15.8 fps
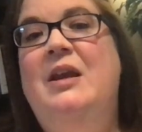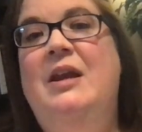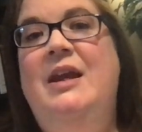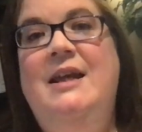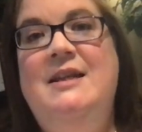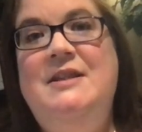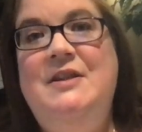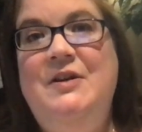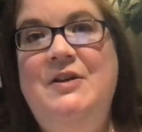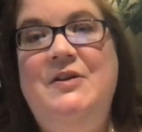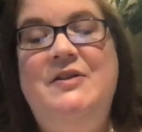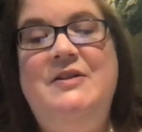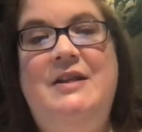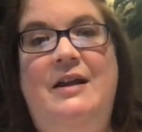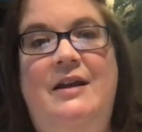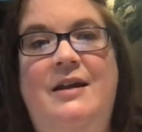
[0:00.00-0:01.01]
into your
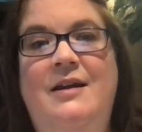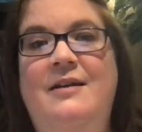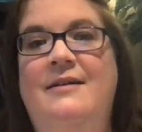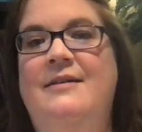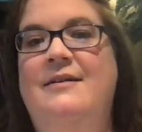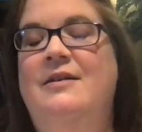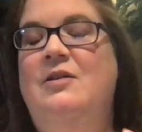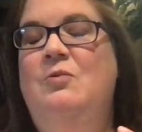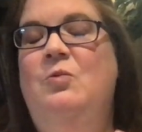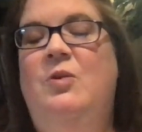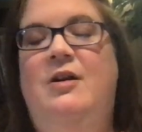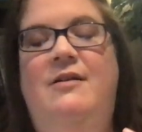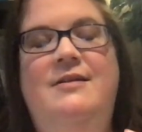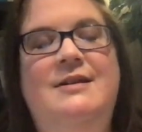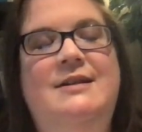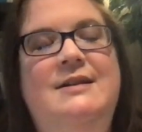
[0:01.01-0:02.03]
setting
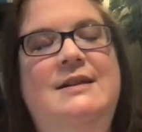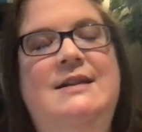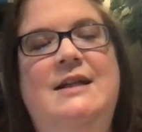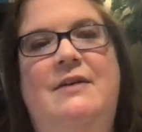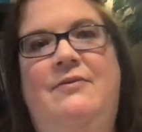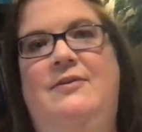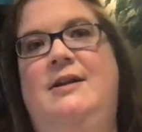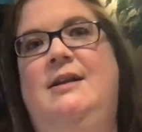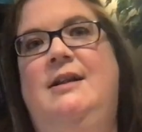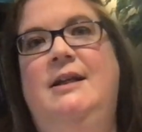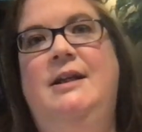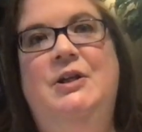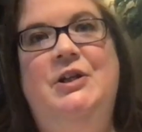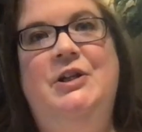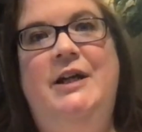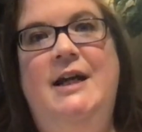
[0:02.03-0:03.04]
will definitely
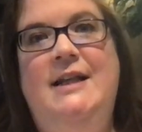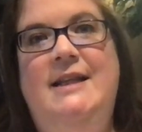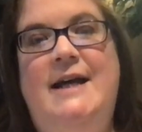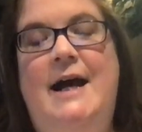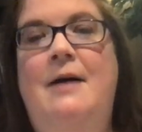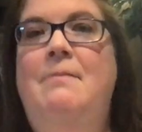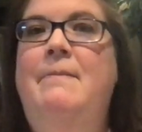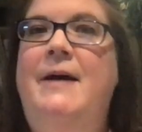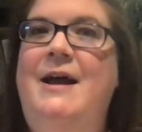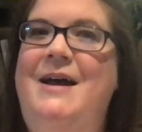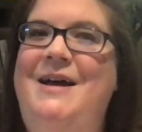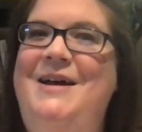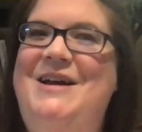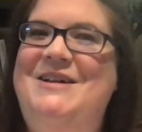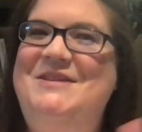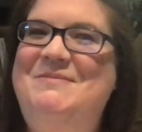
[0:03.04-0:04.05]
create that. But
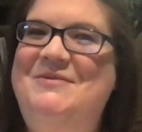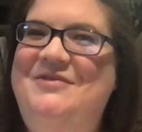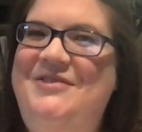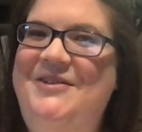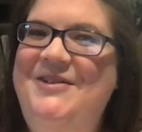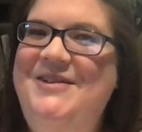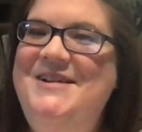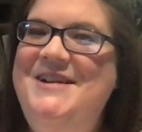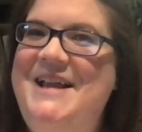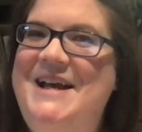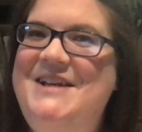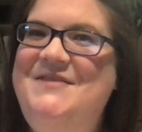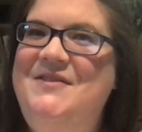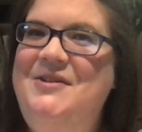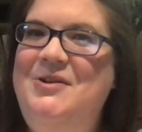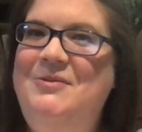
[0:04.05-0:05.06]
as before in the
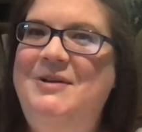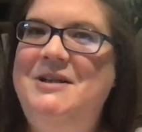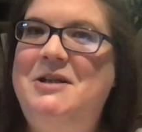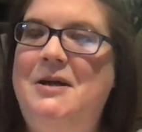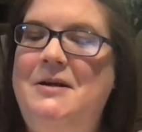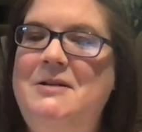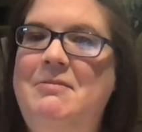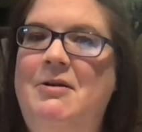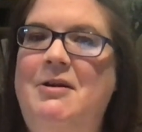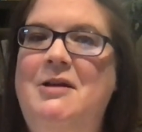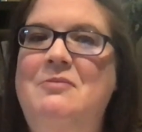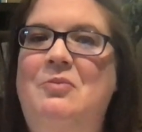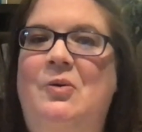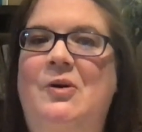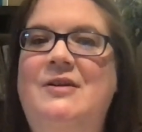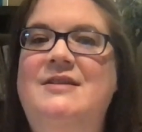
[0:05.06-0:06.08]
last video, we talked about the
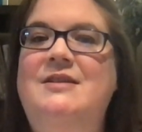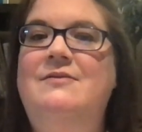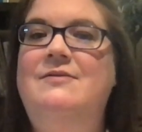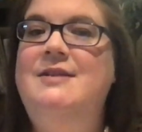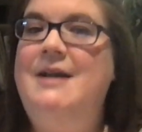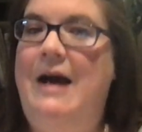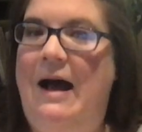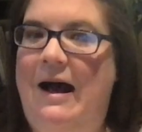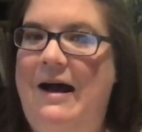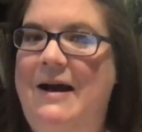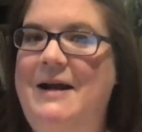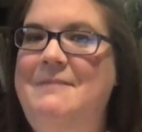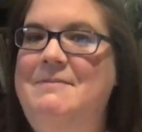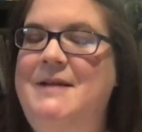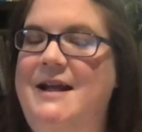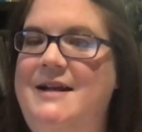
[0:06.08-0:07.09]
importance of
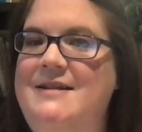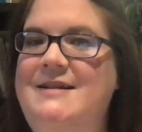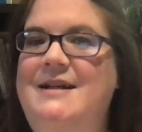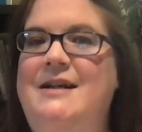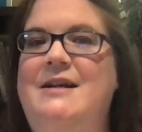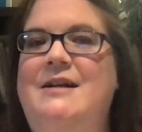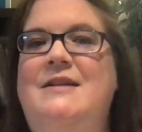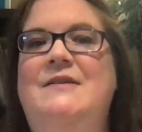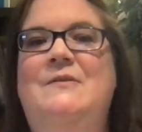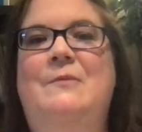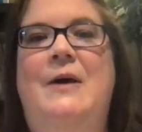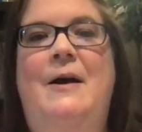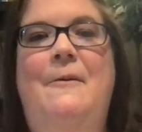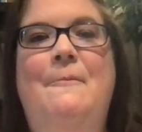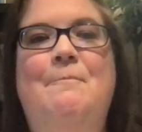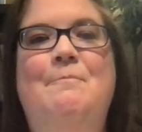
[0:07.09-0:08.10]
time that is needed as
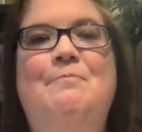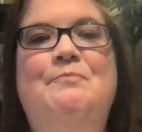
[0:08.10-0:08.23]
well.